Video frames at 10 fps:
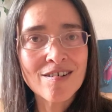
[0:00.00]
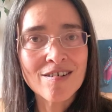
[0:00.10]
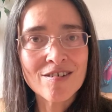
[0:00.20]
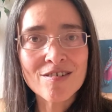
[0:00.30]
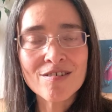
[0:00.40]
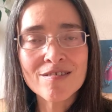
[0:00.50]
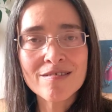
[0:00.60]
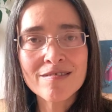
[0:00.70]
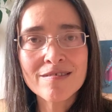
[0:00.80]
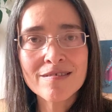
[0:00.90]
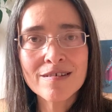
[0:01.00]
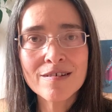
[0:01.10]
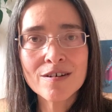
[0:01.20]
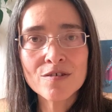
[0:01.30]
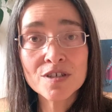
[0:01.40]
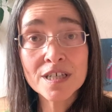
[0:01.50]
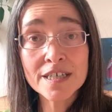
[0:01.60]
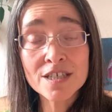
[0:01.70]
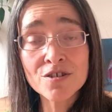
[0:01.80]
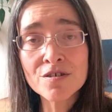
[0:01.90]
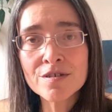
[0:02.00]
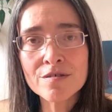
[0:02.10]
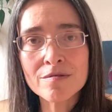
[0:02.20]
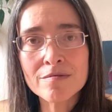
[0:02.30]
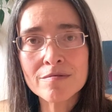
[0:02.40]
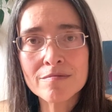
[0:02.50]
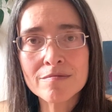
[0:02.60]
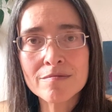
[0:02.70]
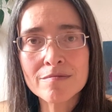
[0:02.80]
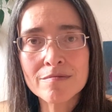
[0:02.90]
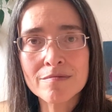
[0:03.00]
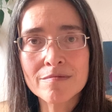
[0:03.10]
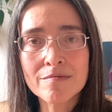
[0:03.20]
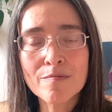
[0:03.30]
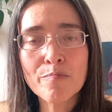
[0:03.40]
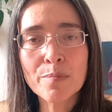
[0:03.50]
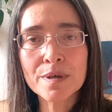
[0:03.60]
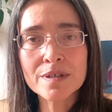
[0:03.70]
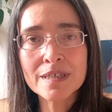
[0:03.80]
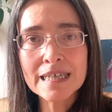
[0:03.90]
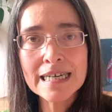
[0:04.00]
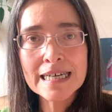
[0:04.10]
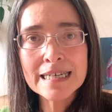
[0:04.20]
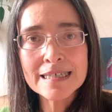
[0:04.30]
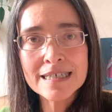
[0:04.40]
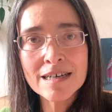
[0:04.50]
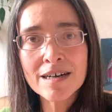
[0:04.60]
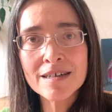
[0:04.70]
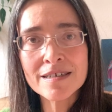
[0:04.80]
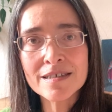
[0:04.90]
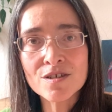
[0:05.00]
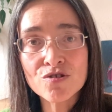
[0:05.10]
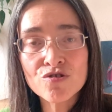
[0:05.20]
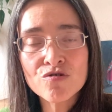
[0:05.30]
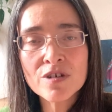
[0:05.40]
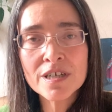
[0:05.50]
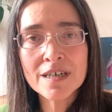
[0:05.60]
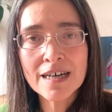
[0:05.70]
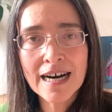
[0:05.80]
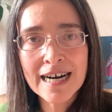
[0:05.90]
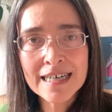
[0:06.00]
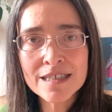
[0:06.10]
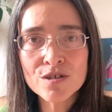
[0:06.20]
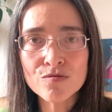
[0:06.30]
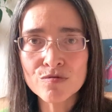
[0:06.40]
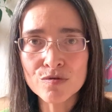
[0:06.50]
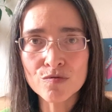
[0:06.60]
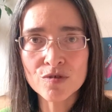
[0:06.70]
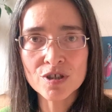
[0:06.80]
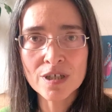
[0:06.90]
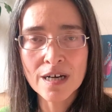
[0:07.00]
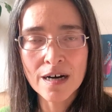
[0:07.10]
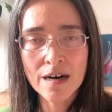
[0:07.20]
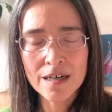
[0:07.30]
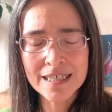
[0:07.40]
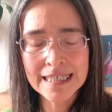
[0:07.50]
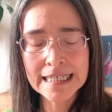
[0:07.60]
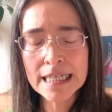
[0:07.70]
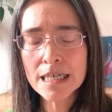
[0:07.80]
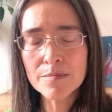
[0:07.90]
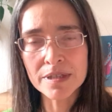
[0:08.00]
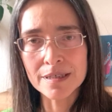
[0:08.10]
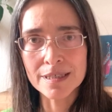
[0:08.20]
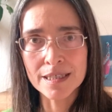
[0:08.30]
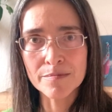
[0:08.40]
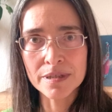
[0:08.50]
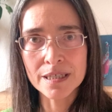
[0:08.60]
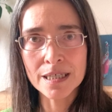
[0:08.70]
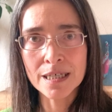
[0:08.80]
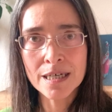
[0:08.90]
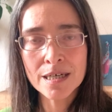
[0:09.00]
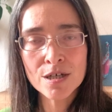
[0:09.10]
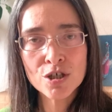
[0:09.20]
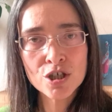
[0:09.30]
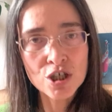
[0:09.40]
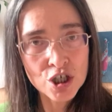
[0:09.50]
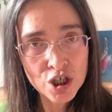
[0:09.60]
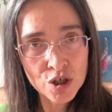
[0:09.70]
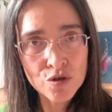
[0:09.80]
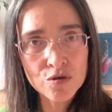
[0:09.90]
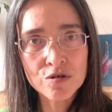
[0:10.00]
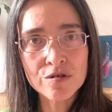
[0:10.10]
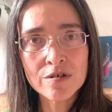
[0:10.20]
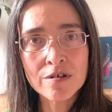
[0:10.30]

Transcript: are on the external, but inside, the trunk and the roots are deeply, deeply secure